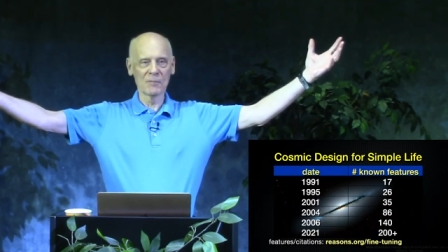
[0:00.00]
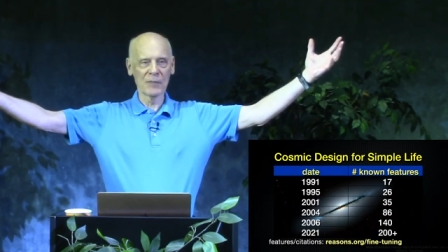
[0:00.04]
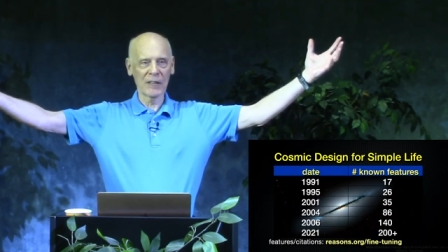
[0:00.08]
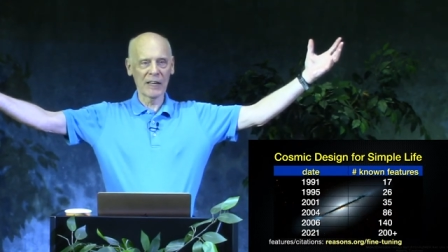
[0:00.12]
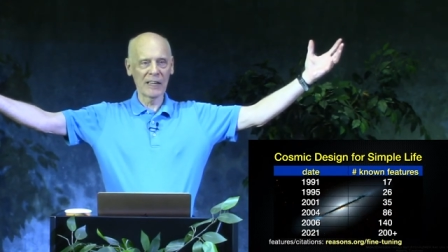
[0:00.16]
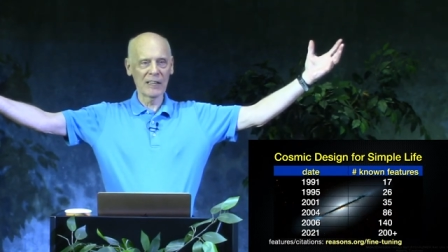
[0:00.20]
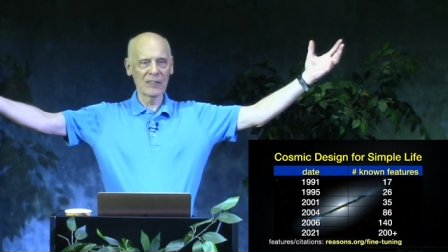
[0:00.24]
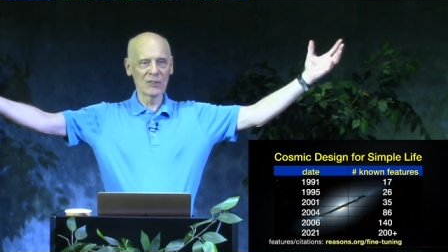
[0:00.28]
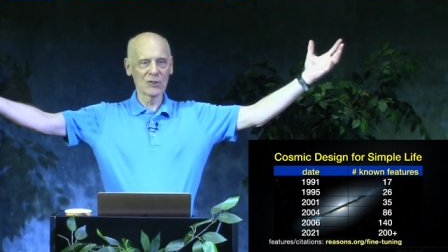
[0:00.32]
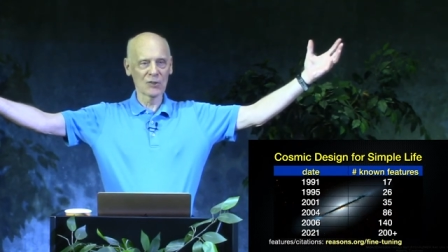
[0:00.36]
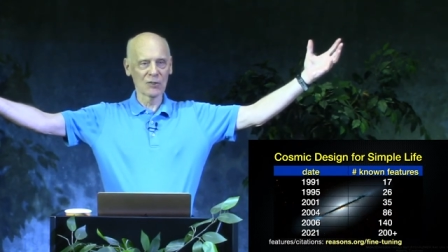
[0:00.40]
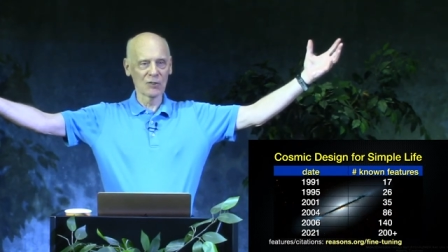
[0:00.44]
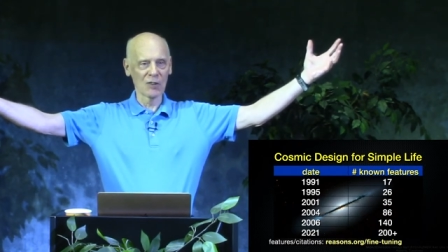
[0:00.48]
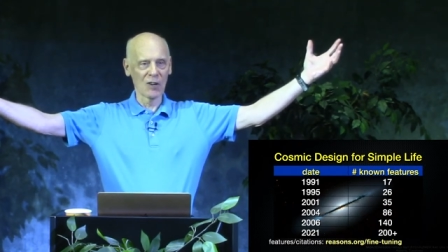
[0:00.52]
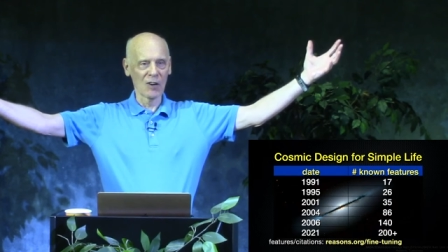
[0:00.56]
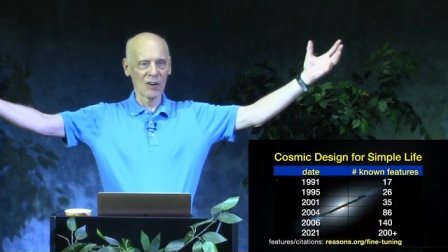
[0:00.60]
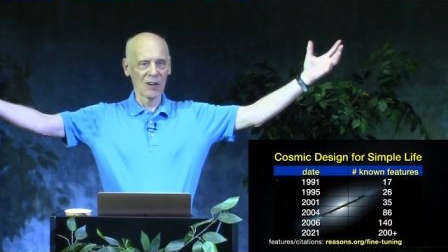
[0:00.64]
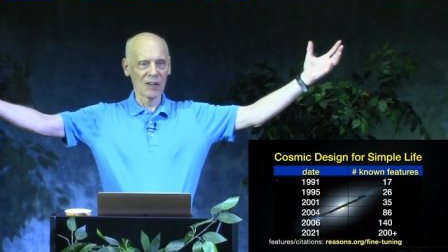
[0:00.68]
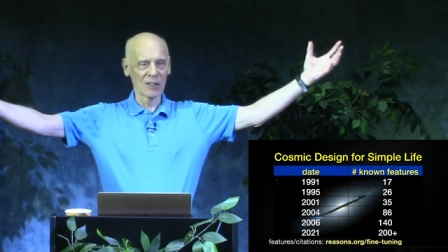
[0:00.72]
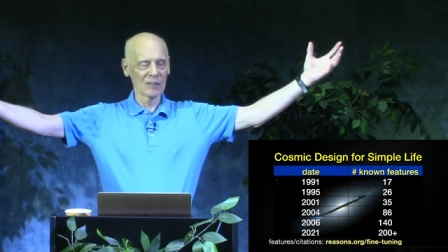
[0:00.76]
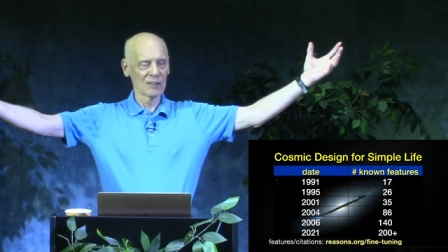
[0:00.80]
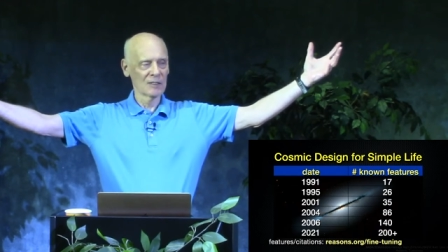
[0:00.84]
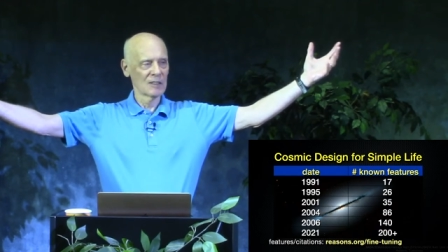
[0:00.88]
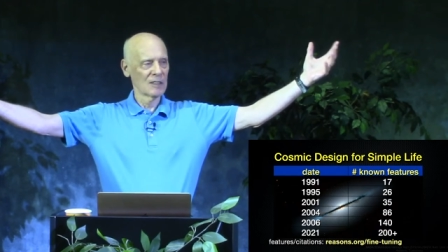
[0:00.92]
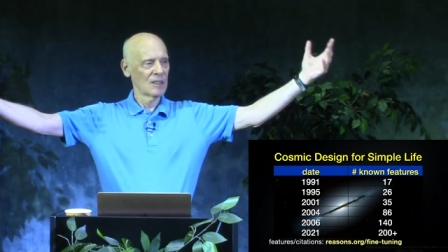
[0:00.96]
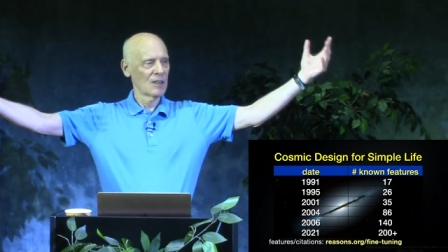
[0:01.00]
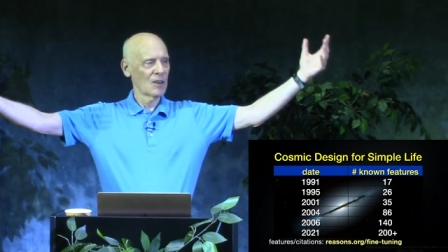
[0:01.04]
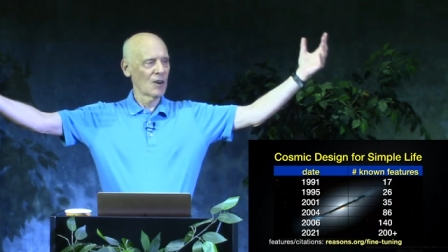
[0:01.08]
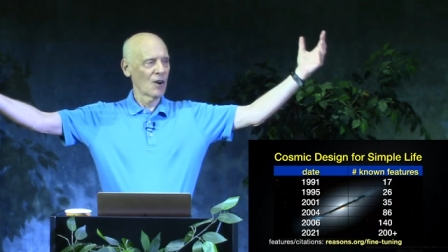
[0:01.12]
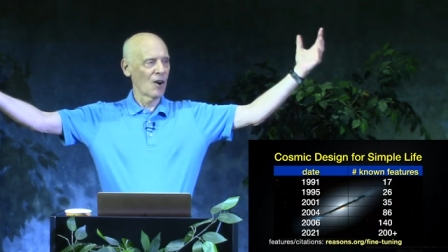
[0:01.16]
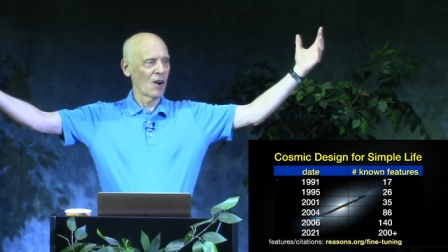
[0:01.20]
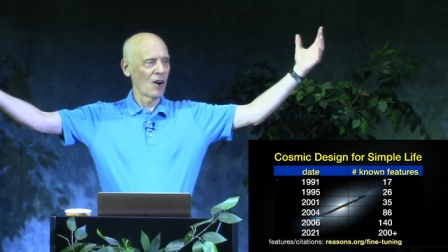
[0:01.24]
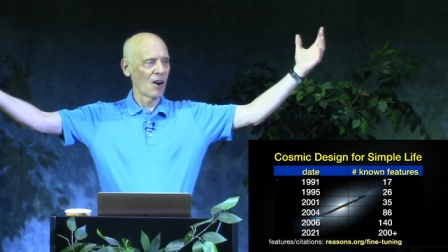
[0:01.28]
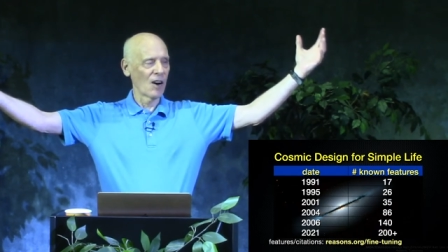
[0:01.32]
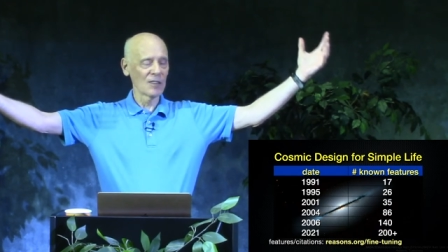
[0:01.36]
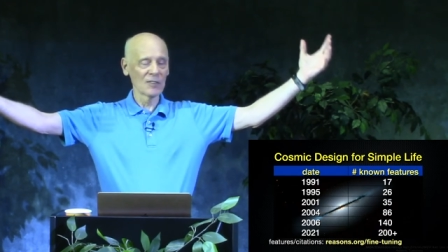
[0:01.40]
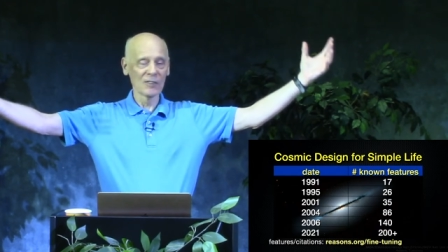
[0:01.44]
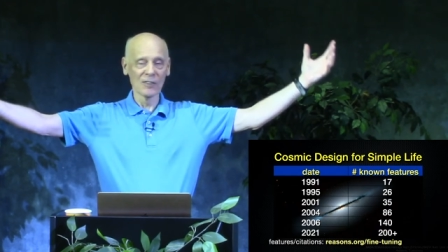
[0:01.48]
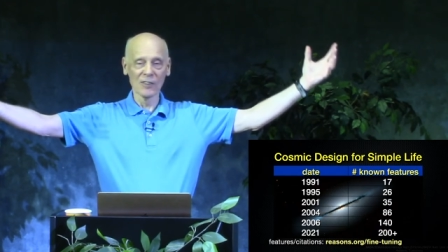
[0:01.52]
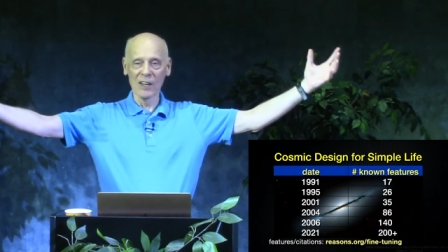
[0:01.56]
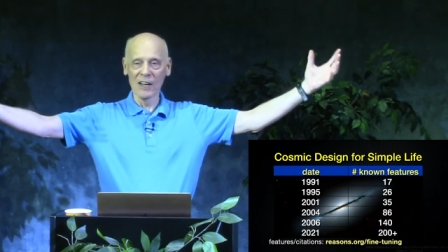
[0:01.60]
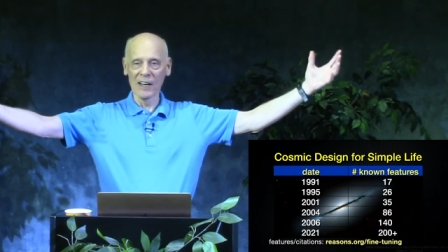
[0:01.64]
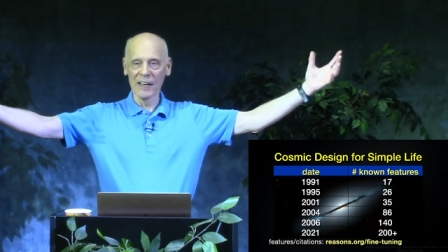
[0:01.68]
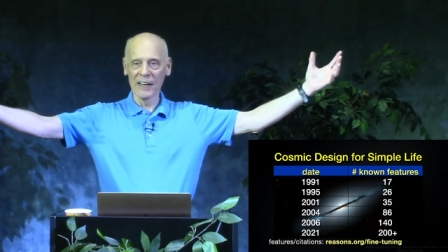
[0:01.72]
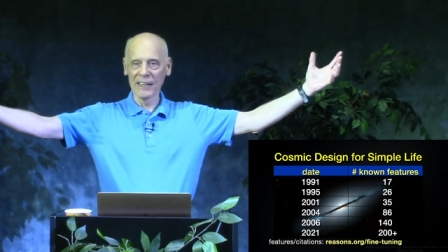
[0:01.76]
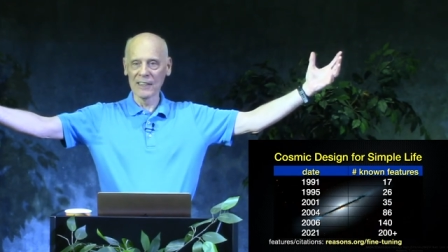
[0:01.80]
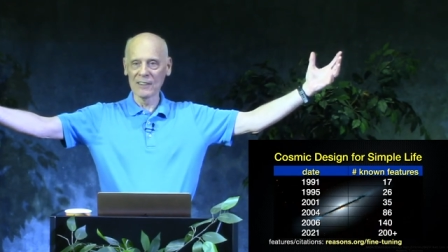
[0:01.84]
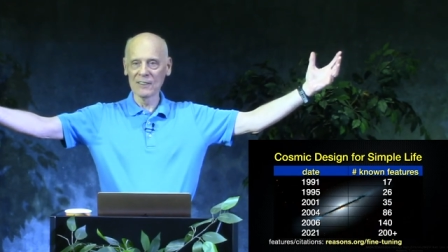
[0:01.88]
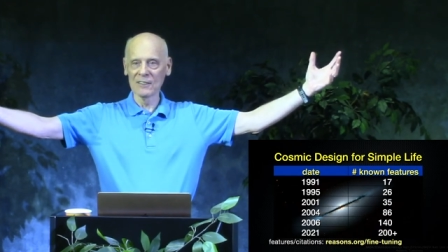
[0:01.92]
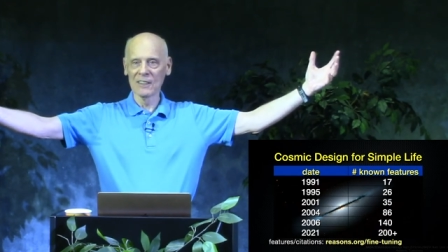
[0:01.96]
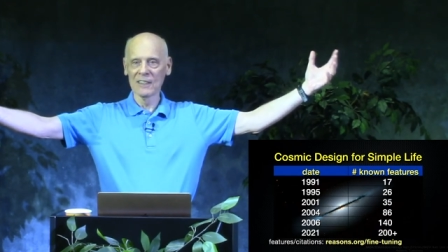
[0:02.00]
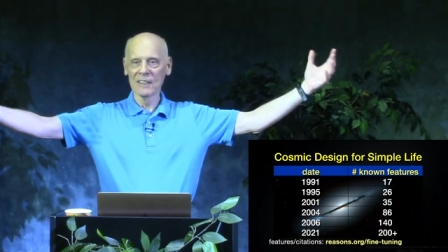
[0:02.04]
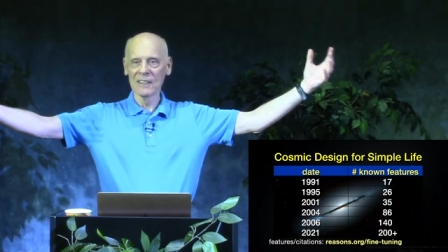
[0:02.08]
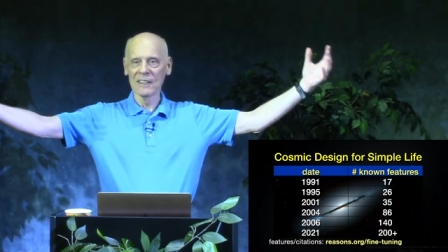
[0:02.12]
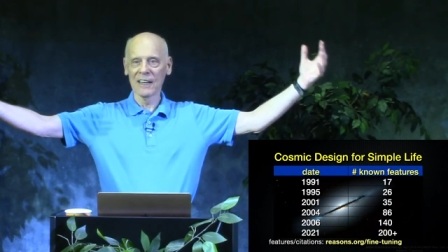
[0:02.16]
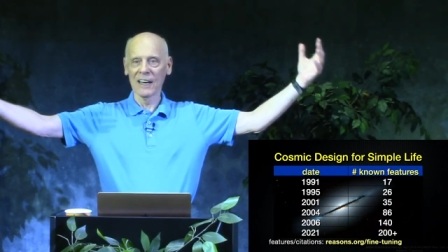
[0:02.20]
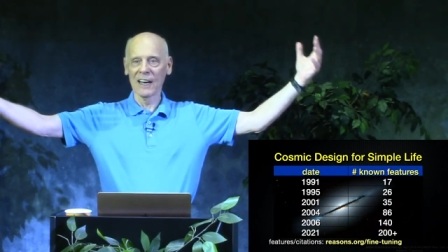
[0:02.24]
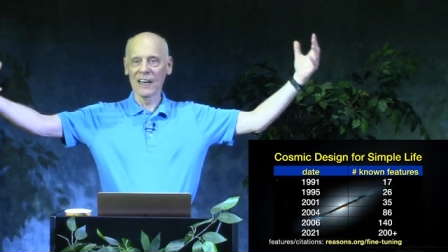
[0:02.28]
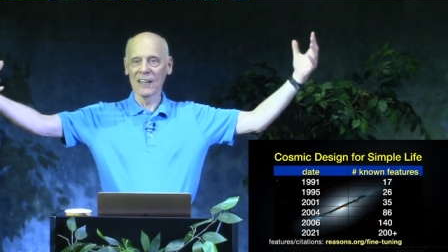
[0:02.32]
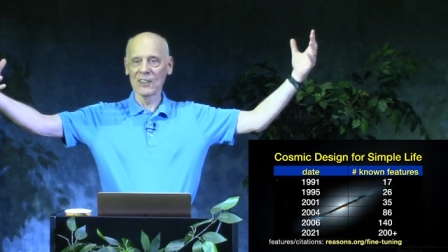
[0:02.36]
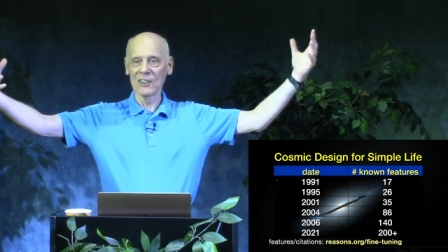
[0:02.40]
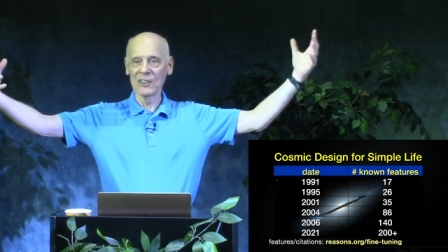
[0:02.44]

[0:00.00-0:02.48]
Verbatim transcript: page long online uh,